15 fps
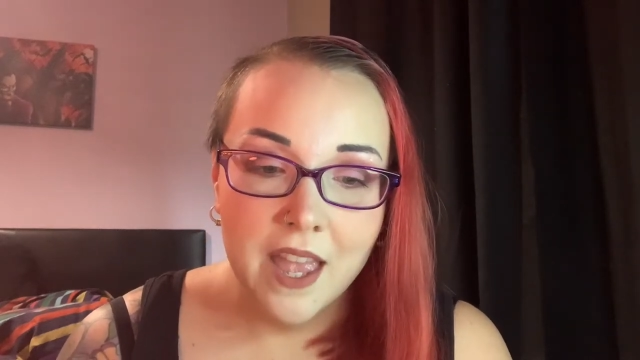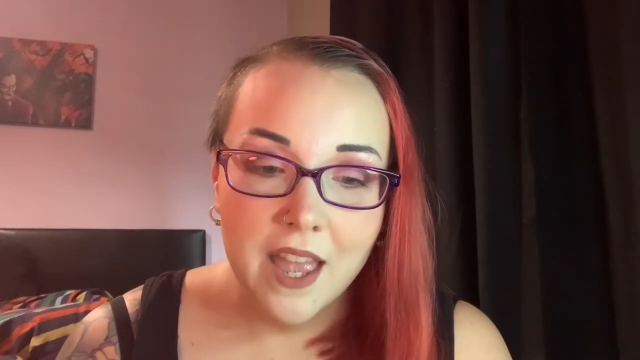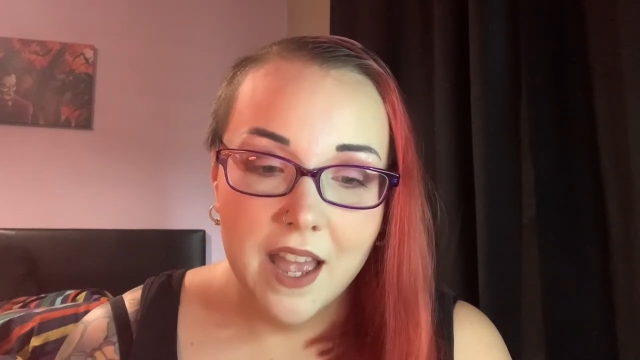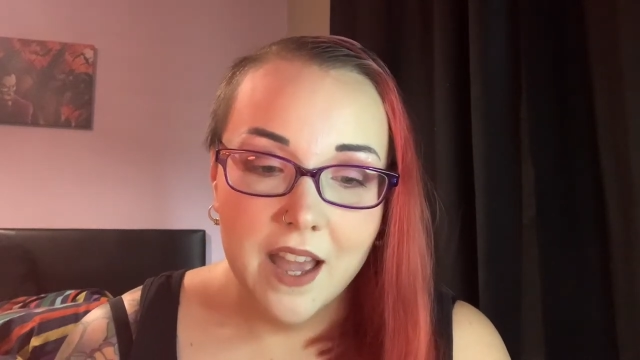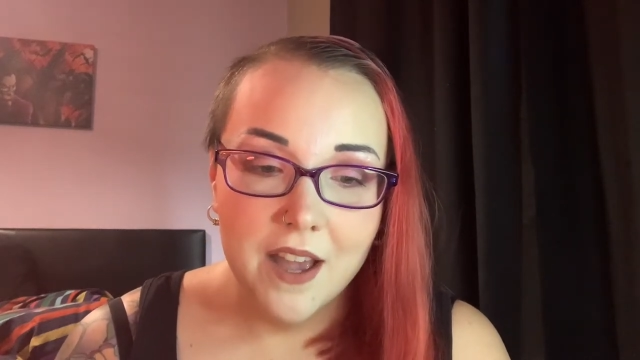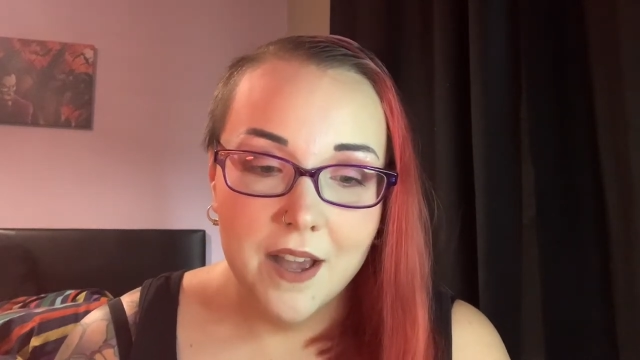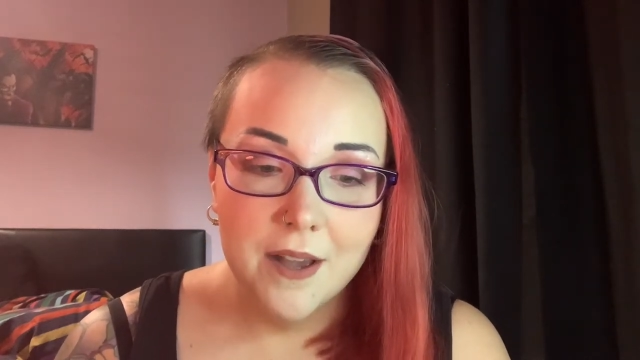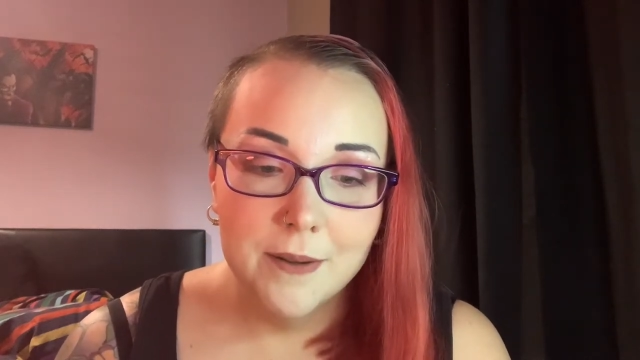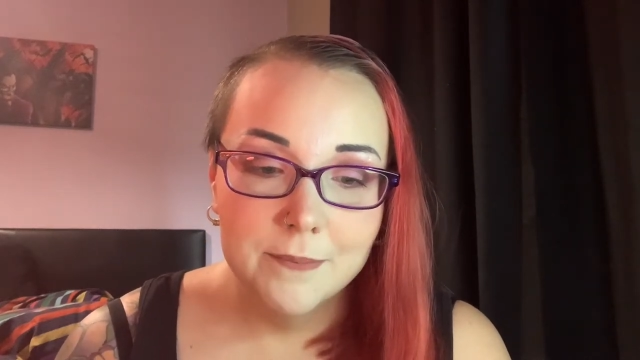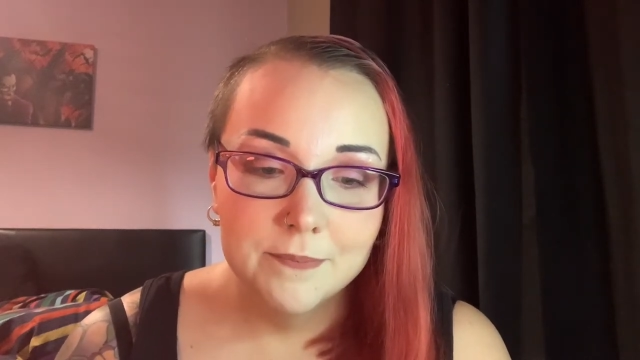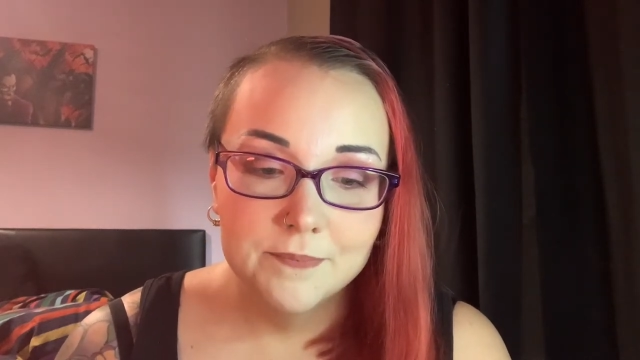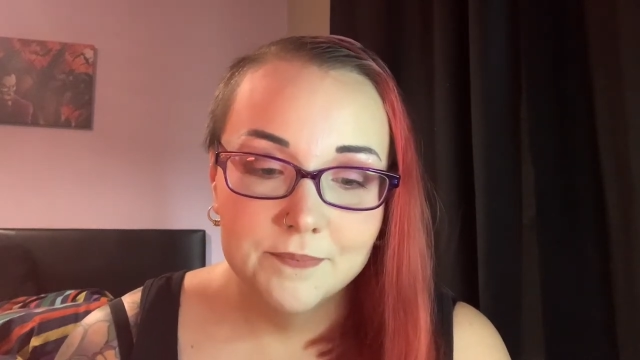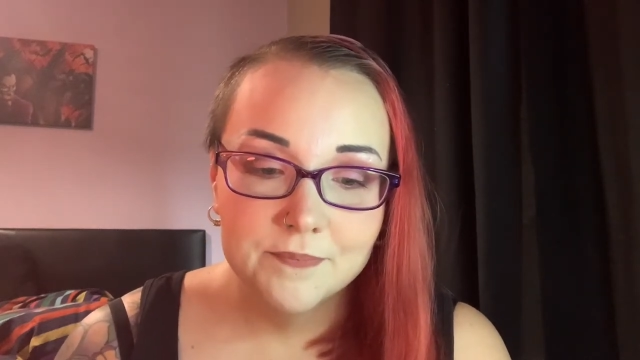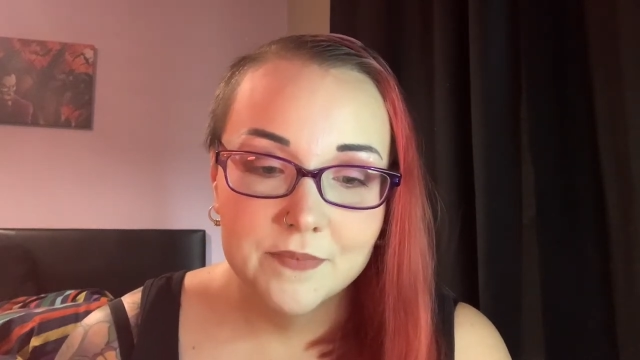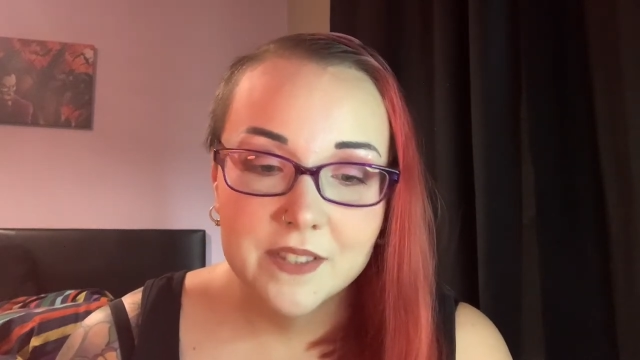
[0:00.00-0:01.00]

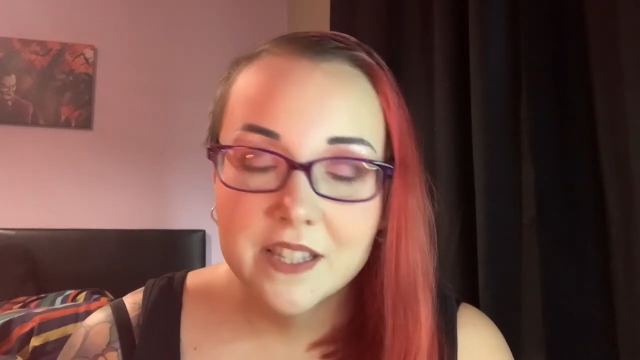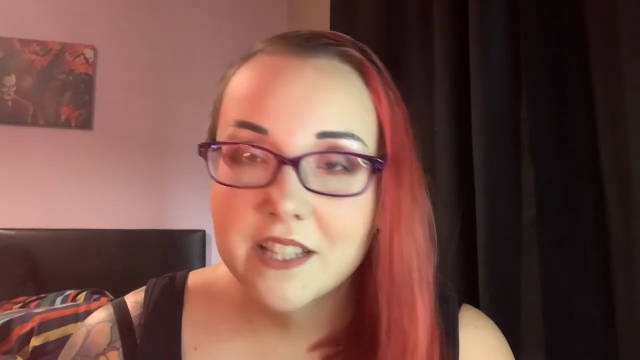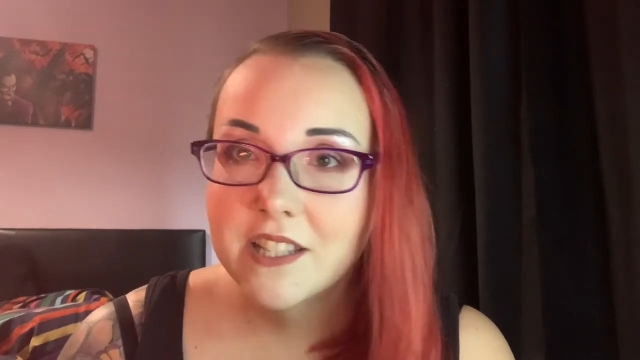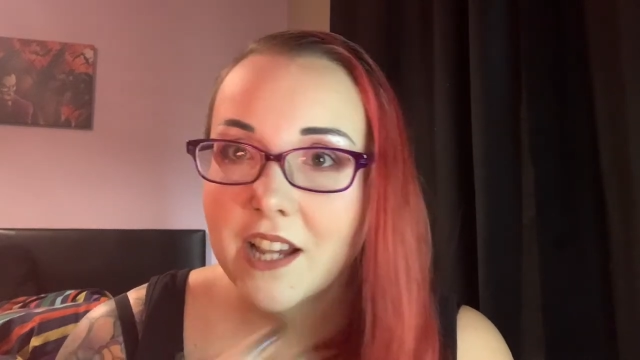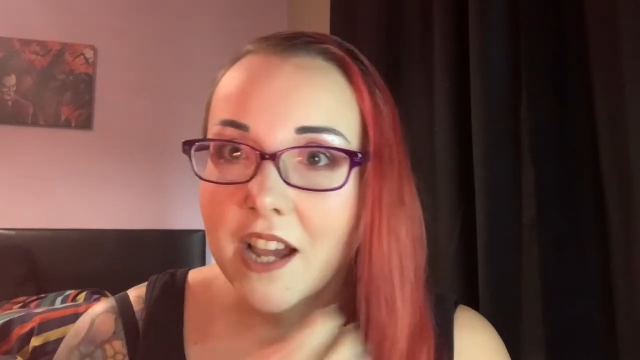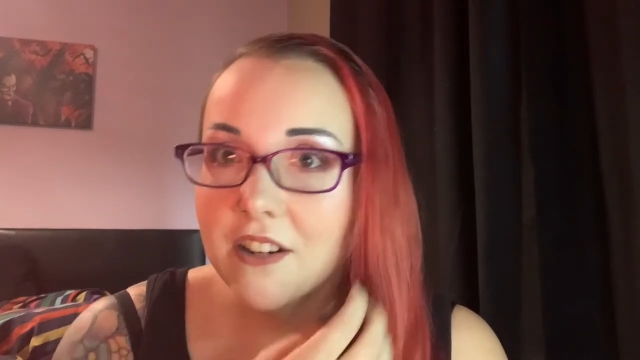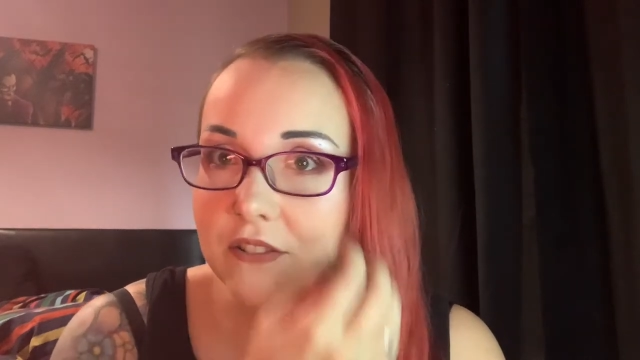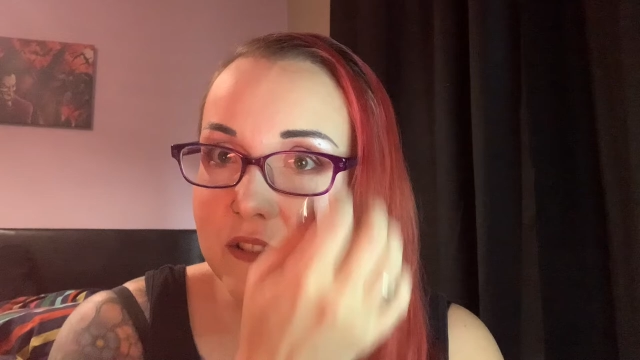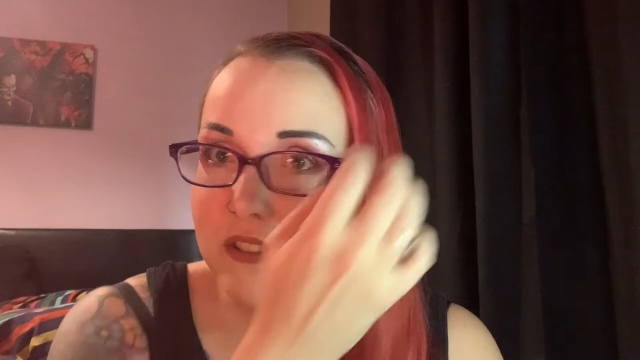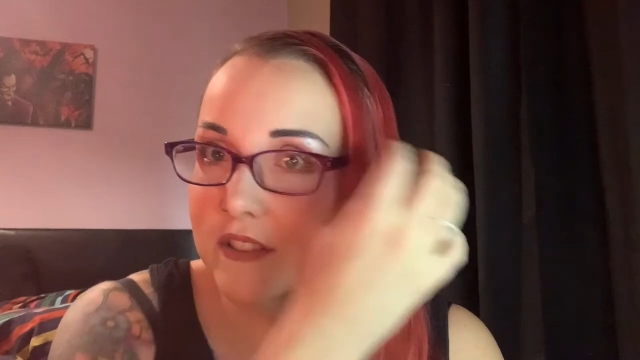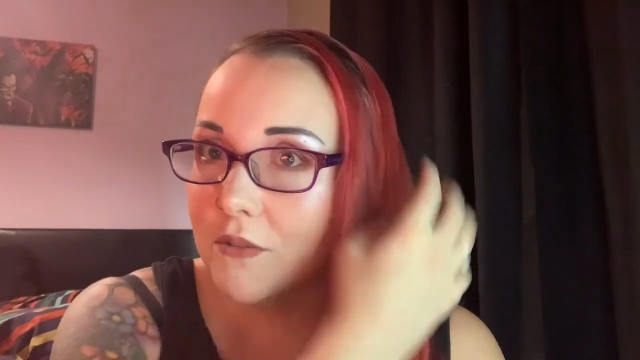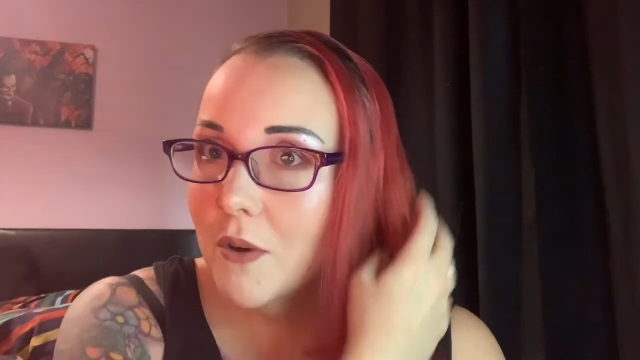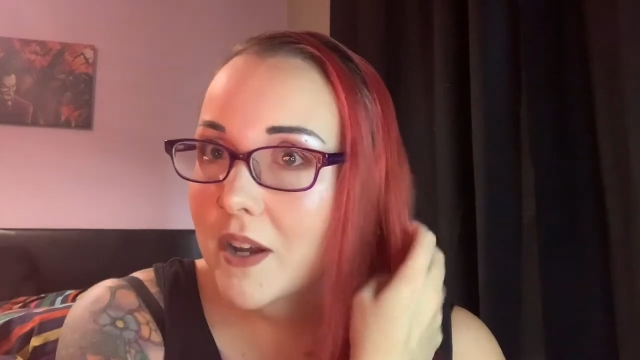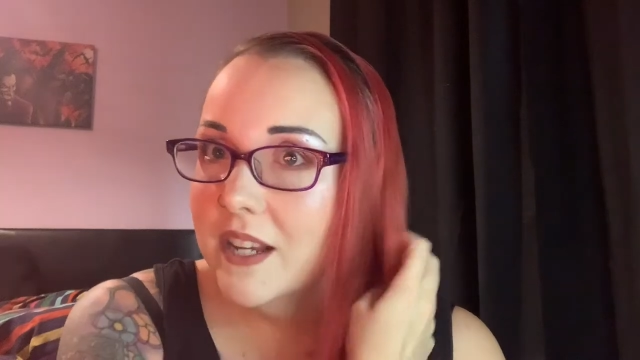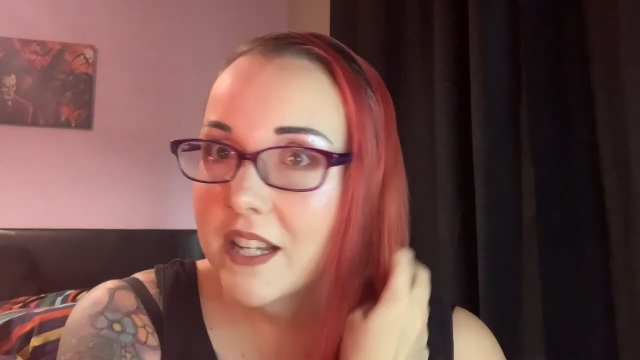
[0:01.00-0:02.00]
The title is
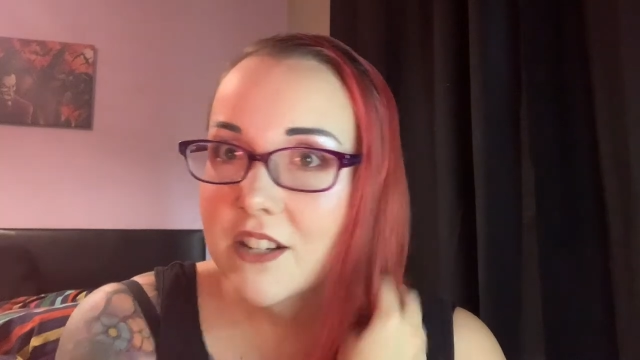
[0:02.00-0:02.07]
quite